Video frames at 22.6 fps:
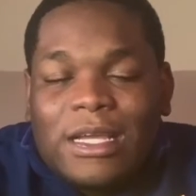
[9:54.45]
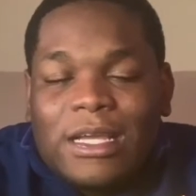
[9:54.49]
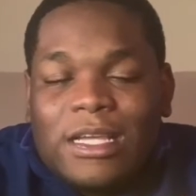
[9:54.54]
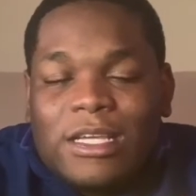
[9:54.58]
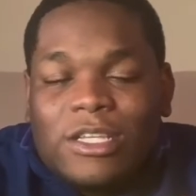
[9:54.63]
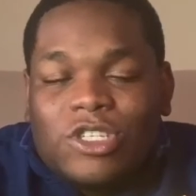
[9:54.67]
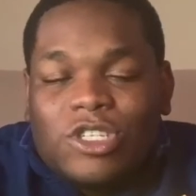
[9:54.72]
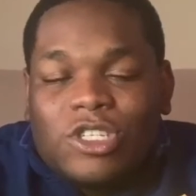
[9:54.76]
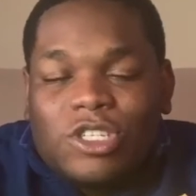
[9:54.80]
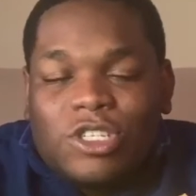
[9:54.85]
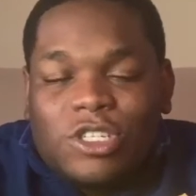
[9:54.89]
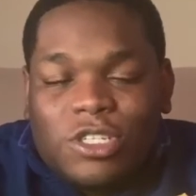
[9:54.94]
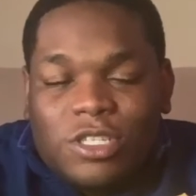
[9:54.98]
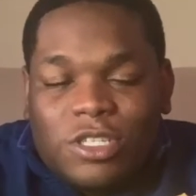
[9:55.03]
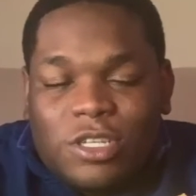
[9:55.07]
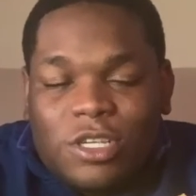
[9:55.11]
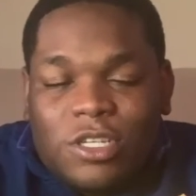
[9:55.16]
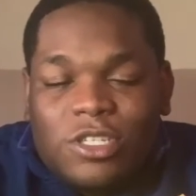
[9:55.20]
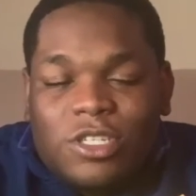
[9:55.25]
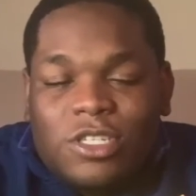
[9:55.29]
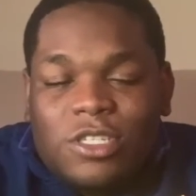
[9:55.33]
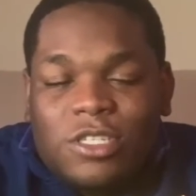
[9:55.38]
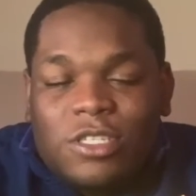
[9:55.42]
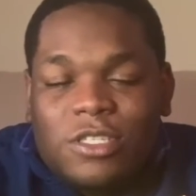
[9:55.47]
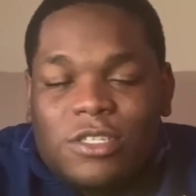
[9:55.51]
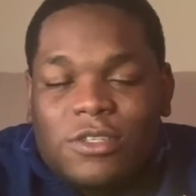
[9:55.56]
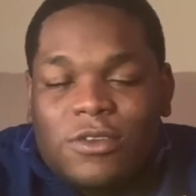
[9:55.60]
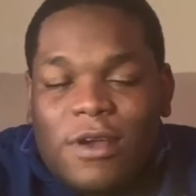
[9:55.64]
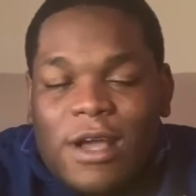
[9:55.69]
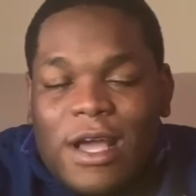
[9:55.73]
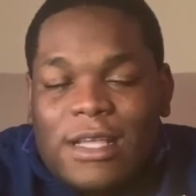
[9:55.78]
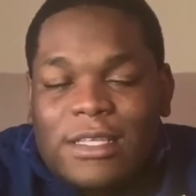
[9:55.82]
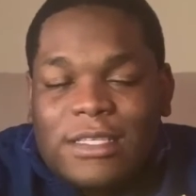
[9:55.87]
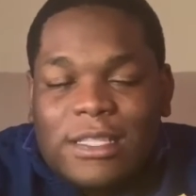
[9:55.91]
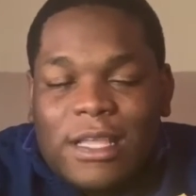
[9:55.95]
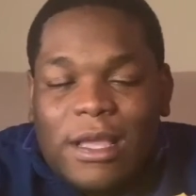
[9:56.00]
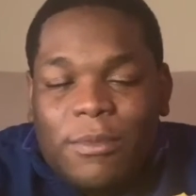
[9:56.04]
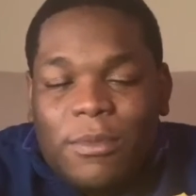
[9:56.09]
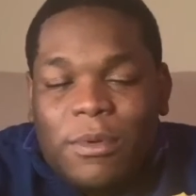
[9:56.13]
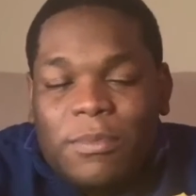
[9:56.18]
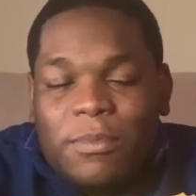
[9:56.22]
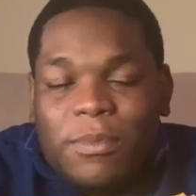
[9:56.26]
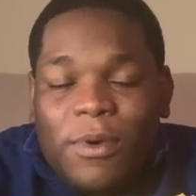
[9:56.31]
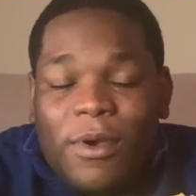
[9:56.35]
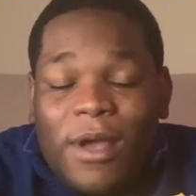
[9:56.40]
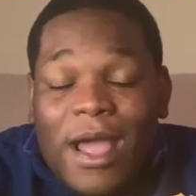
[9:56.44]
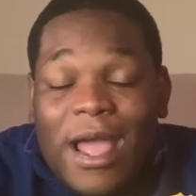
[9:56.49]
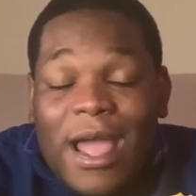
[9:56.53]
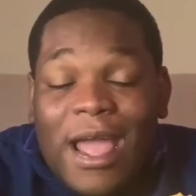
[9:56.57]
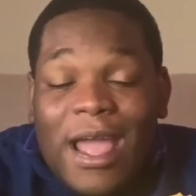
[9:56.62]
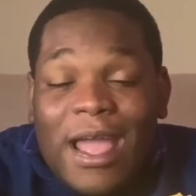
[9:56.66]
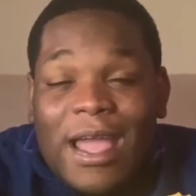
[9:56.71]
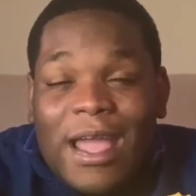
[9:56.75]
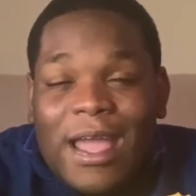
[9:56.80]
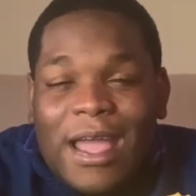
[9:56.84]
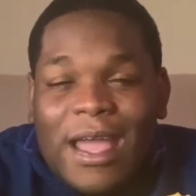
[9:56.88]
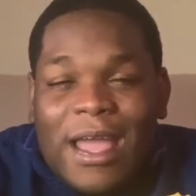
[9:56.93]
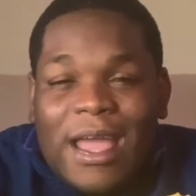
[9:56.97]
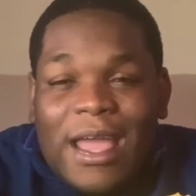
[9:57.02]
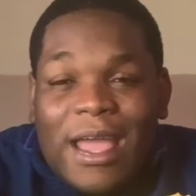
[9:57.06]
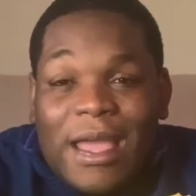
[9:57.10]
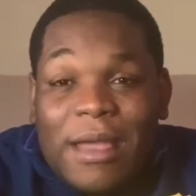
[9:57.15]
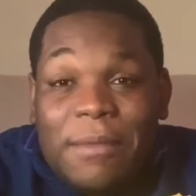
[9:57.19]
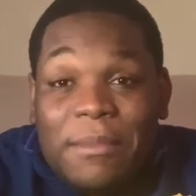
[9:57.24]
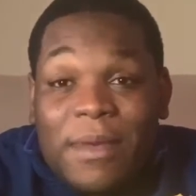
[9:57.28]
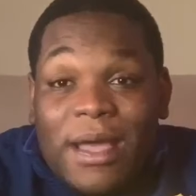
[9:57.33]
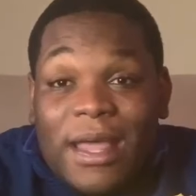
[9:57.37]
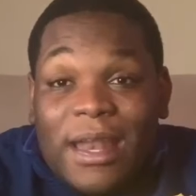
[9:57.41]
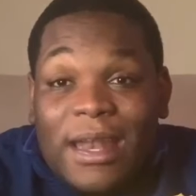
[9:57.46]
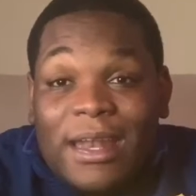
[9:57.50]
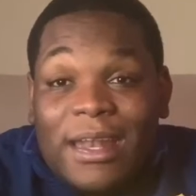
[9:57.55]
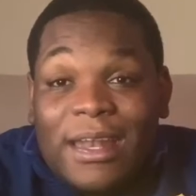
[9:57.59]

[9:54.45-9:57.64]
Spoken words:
In your son, Jesus Christ's name we pray. Amen.